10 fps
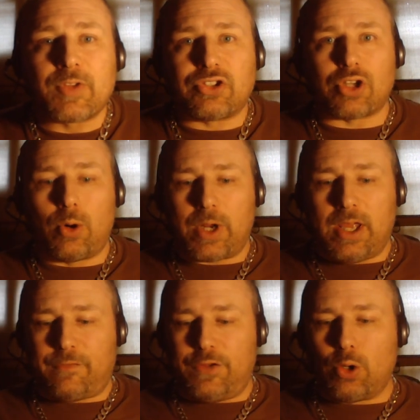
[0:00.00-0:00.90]
So
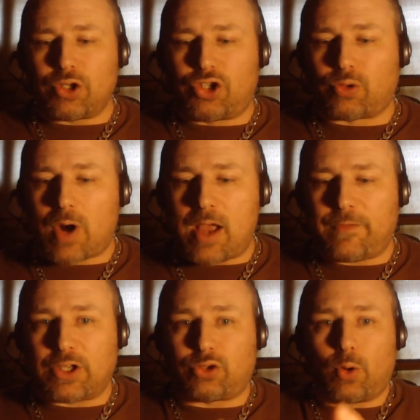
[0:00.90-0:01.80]
if you're
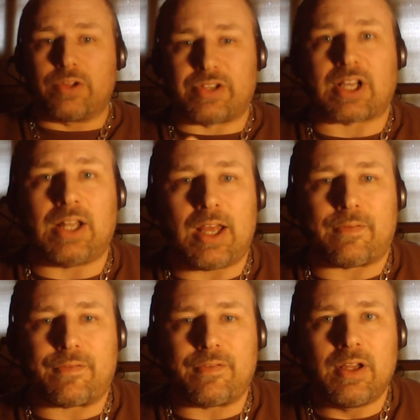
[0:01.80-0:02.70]
driving towards a
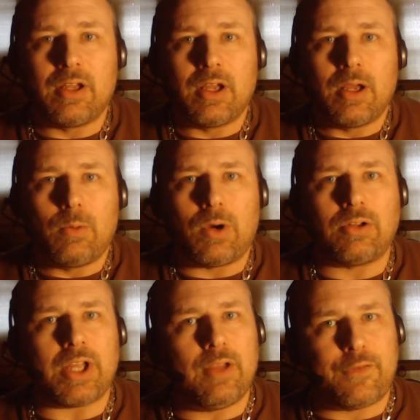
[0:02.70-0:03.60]
cliff,
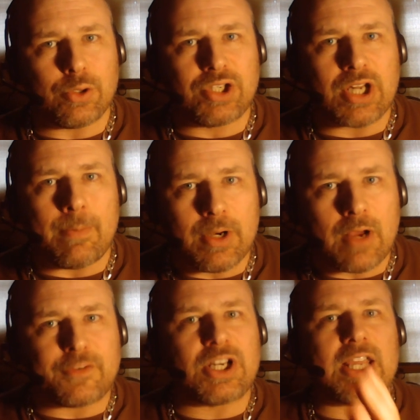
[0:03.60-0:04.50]
well, if you're dumb
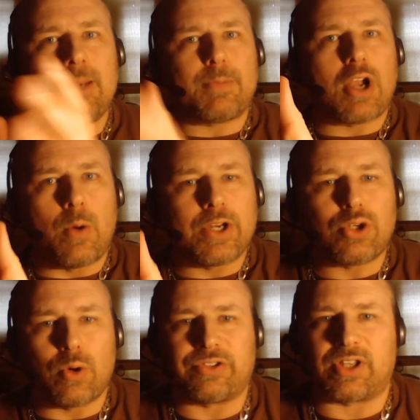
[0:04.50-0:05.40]
enough to keep going
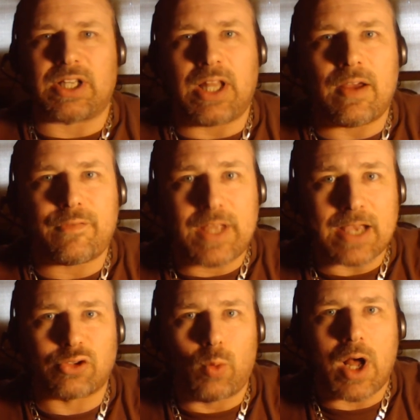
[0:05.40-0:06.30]
towards the cliff,
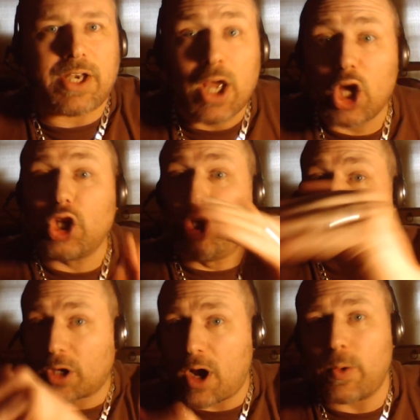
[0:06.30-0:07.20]
guess what?
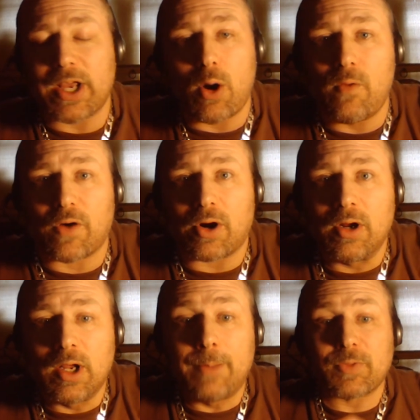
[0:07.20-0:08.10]
You're going over.
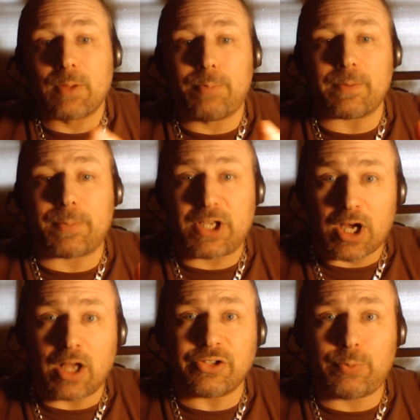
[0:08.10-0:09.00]
But
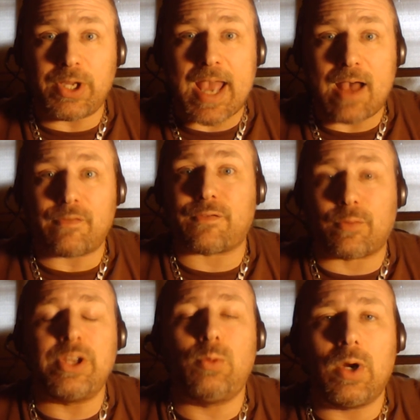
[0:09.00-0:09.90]
because we have
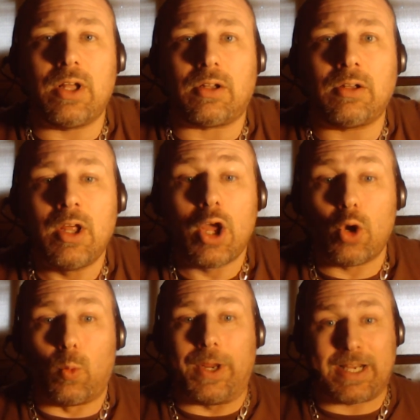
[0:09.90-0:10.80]
free will,
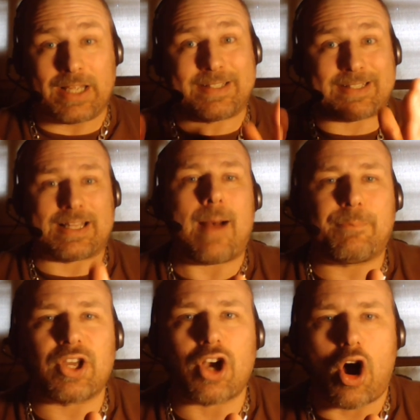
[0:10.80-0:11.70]
we could
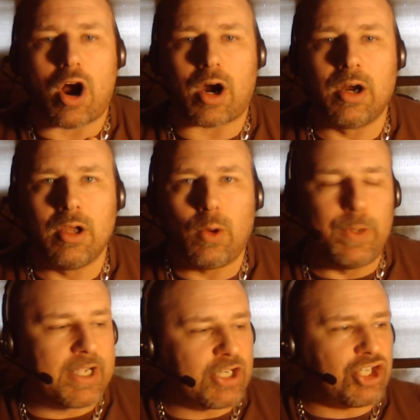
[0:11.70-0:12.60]
stop the car.
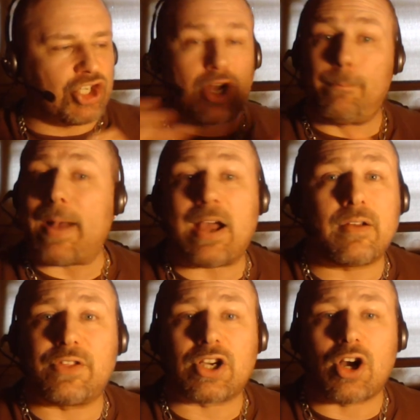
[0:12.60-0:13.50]
We could jump out
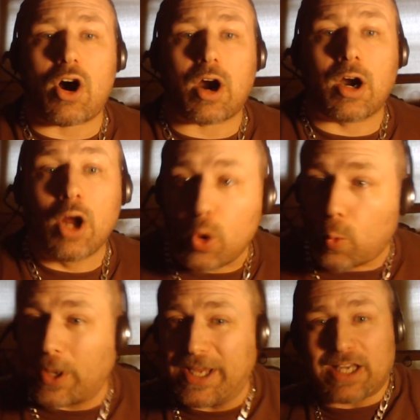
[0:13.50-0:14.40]
of the car.
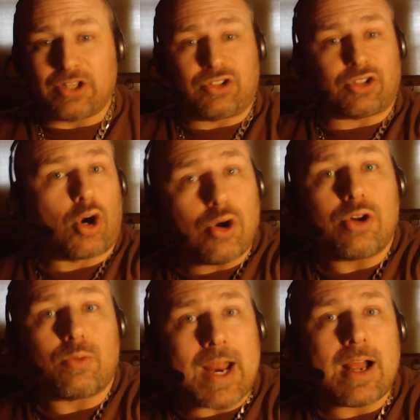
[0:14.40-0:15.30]
We can turn
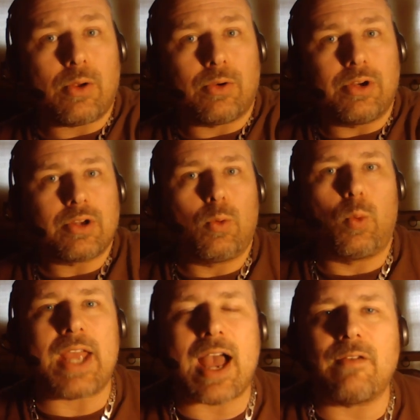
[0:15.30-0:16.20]
around.
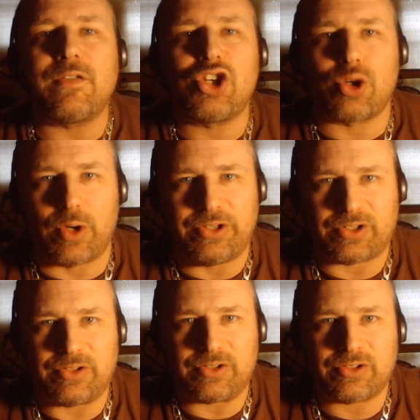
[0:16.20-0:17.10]
We have
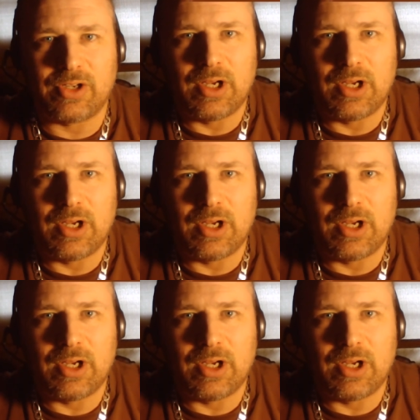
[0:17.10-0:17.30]
choices.